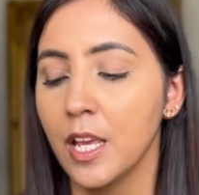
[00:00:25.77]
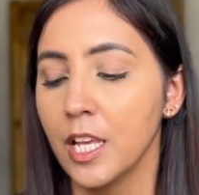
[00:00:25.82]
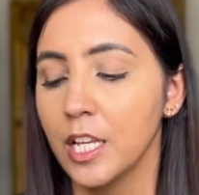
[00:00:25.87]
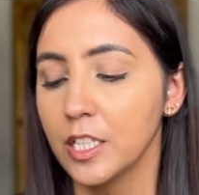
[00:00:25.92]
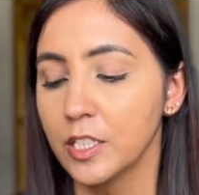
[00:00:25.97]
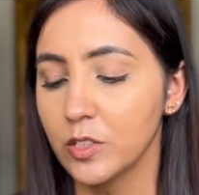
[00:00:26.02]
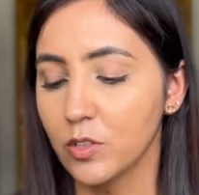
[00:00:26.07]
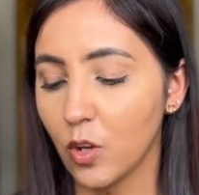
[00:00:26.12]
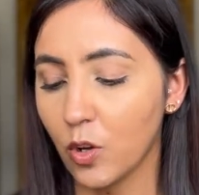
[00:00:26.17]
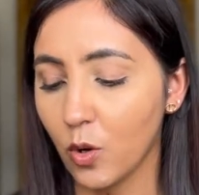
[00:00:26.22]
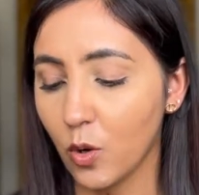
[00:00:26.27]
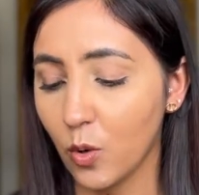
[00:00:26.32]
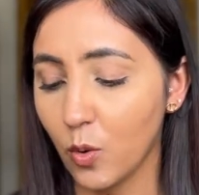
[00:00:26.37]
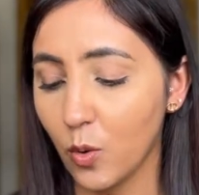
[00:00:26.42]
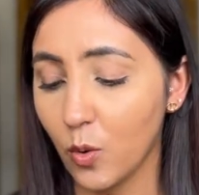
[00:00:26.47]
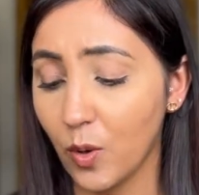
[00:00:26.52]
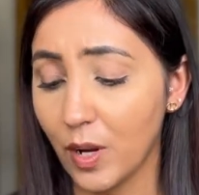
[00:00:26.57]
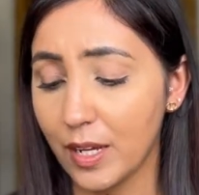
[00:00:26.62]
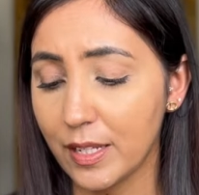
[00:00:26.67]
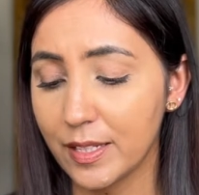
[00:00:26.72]

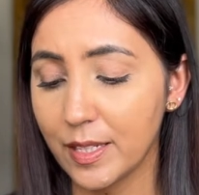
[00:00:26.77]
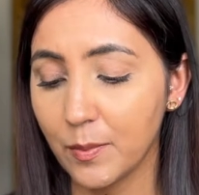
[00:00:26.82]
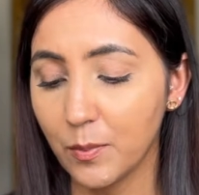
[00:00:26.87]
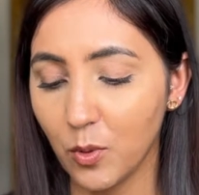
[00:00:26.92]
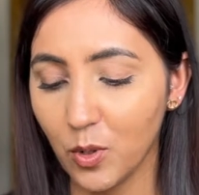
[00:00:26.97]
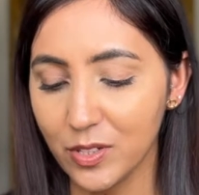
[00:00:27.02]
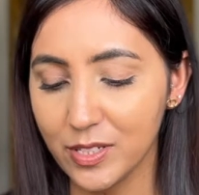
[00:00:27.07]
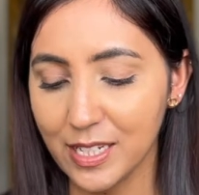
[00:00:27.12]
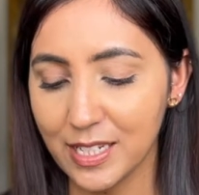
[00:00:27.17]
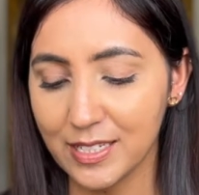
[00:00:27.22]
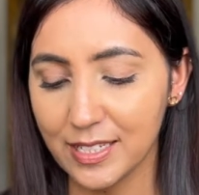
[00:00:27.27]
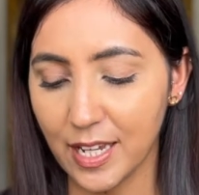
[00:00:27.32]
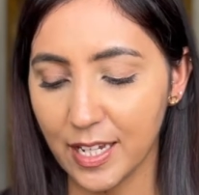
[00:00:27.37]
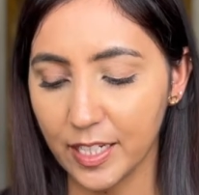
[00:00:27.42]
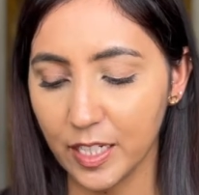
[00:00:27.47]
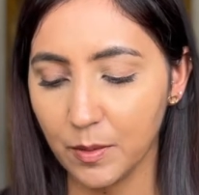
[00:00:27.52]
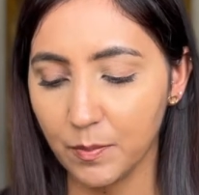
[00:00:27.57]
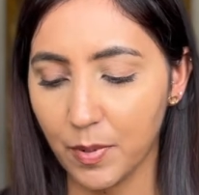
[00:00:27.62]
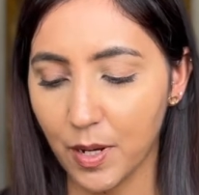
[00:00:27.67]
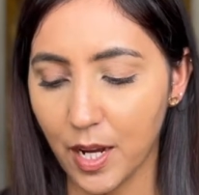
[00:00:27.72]
So the most
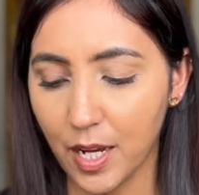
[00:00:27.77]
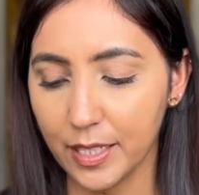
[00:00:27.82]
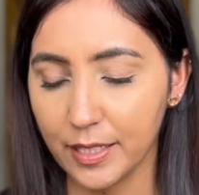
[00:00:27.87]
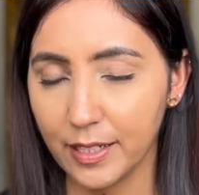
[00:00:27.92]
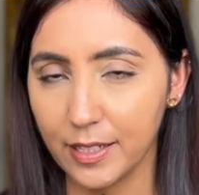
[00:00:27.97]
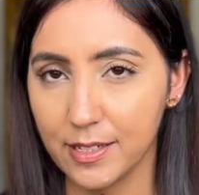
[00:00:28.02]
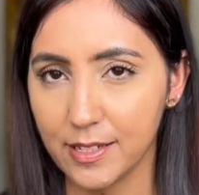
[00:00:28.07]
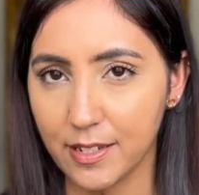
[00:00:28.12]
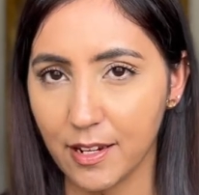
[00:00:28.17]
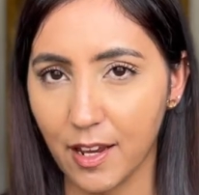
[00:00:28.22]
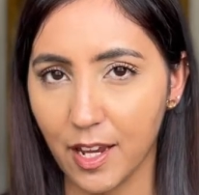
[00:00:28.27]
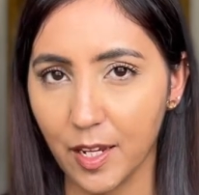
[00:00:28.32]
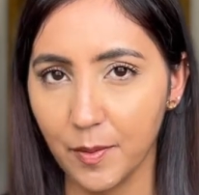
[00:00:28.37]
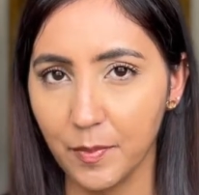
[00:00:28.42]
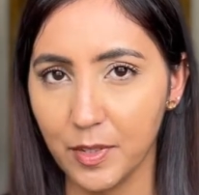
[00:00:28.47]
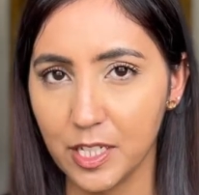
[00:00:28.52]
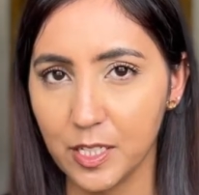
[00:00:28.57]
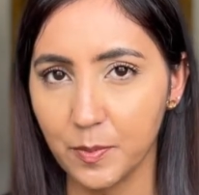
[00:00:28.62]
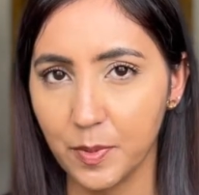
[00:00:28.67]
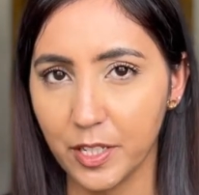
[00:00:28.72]
exciting part this time
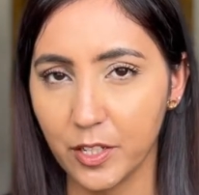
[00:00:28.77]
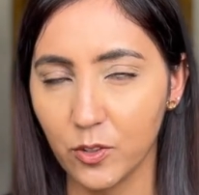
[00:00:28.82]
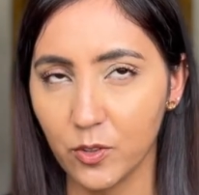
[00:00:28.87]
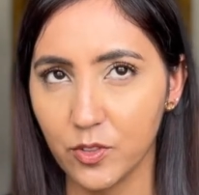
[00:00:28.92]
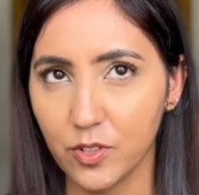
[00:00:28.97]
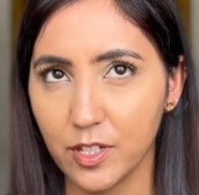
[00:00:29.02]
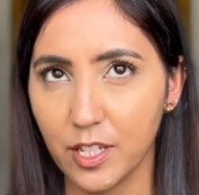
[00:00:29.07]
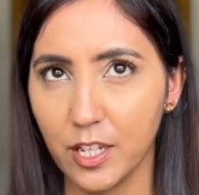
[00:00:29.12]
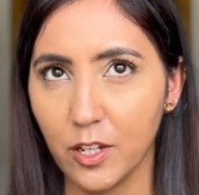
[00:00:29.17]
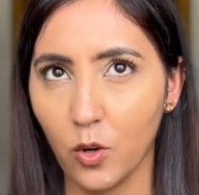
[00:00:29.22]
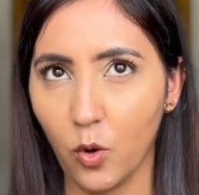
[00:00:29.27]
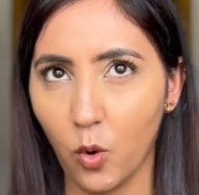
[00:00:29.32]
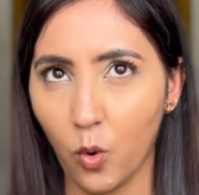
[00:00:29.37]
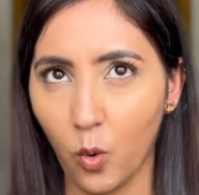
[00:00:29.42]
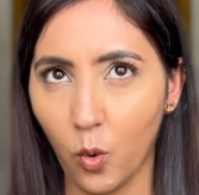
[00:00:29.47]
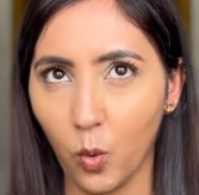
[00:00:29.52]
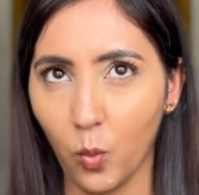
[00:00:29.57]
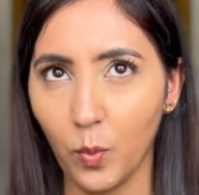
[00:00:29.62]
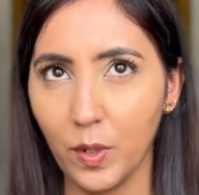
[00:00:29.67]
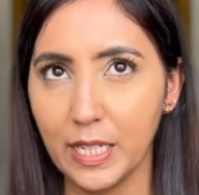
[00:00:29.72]
is because they
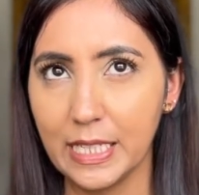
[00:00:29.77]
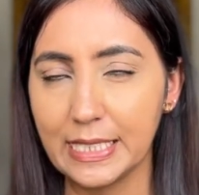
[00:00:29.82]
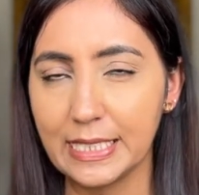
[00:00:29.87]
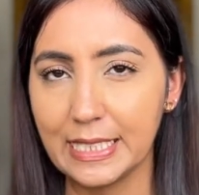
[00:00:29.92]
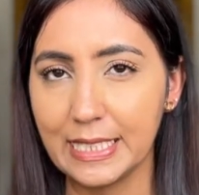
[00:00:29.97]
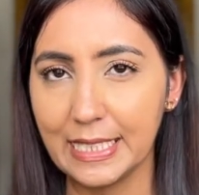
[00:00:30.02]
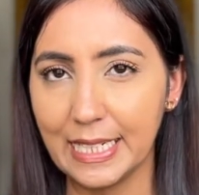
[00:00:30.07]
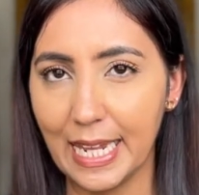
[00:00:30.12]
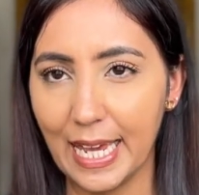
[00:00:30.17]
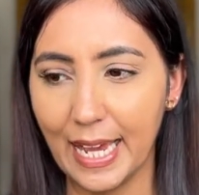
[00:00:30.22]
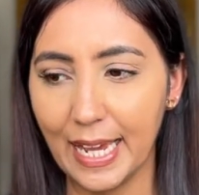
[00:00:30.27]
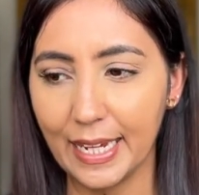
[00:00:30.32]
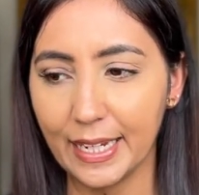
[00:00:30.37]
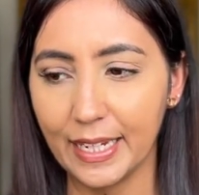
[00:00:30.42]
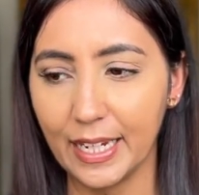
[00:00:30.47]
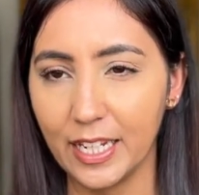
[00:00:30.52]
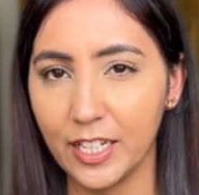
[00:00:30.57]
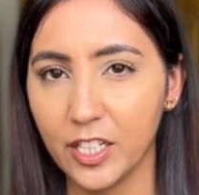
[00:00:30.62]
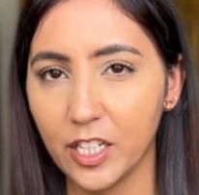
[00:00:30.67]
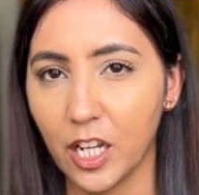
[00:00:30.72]
always lack
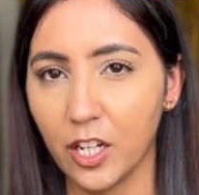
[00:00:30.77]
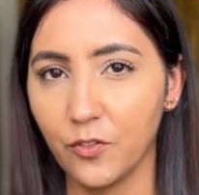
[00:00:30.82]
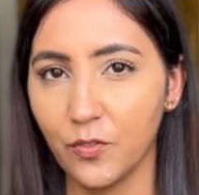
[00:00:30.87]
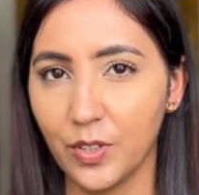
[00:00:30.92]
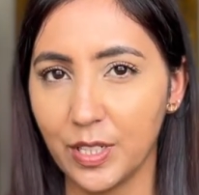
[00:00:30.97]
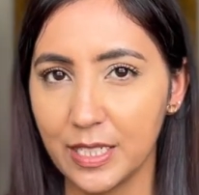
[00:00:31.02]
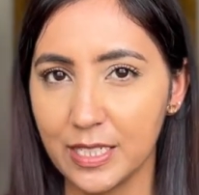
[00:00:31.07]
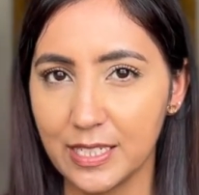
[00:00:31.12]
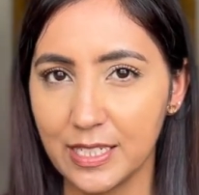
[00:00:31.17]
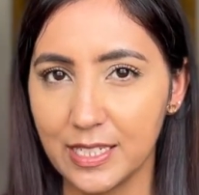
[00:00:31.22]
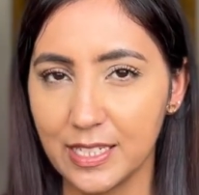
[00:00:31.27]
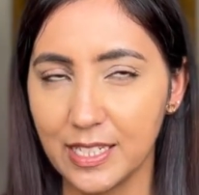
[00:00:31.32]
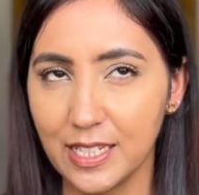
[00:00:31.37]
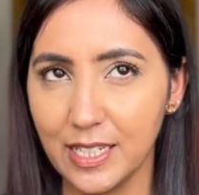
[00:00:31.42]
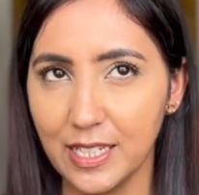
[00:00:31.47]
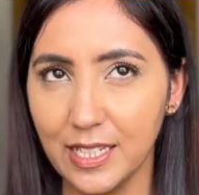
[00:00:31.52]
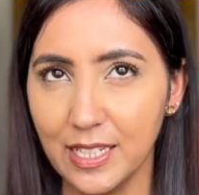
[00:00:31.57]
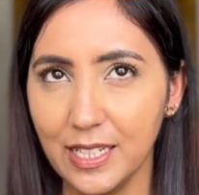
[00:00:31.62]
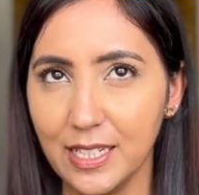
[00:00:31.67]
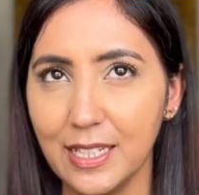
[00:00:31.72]
in
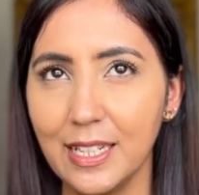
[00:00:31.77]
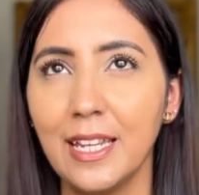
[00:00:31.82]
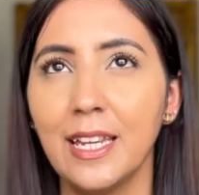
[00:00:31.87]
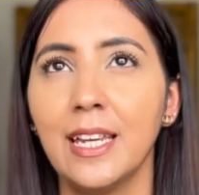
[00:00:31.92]
diversity